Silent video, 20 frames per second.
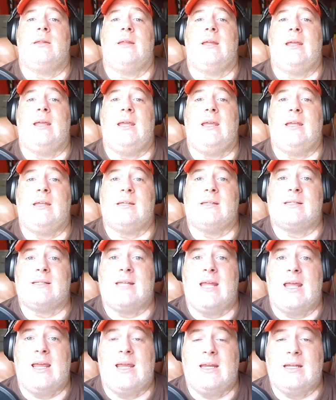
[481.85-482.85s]
He's
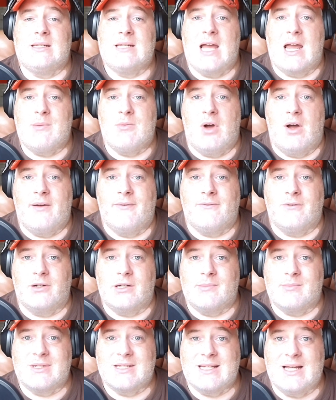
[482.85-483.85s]
taking time off for
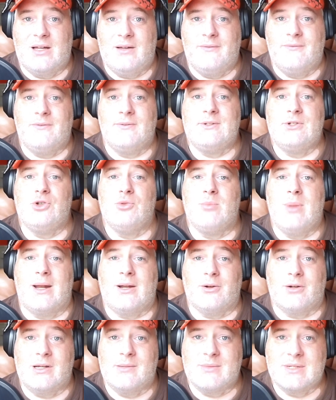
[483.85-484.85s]
himself to
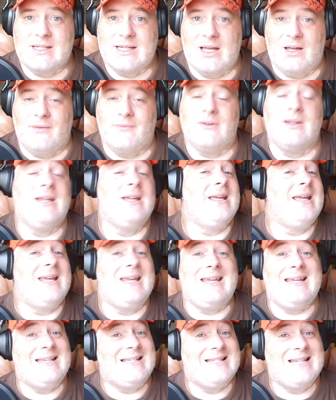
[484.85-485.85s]
better himself.
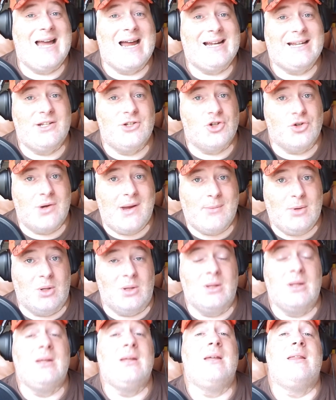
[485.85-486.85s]
He's not in
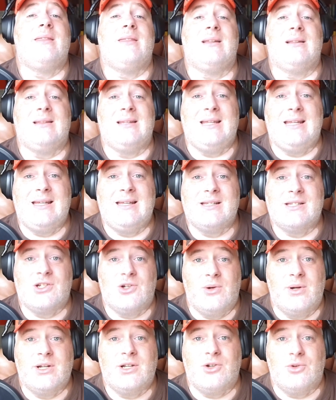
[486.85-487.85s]
trouble. The league is
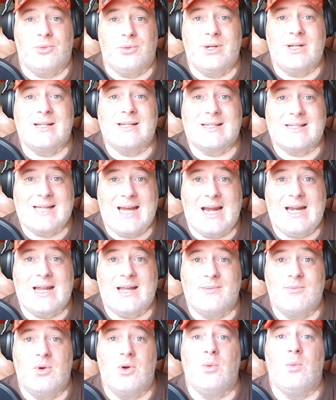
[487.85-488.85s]
going to reinstate
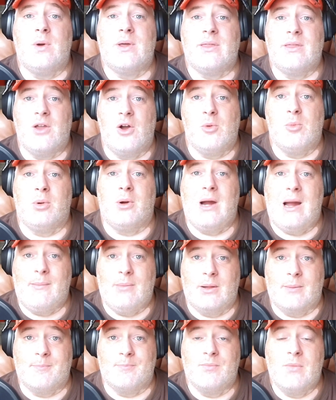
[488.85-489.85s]
him with no
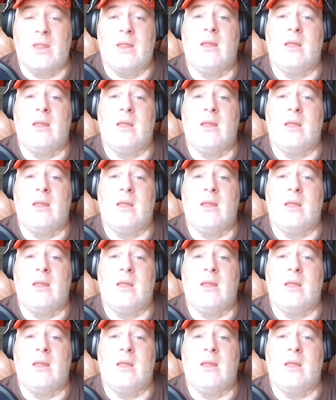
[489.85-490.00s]
problem.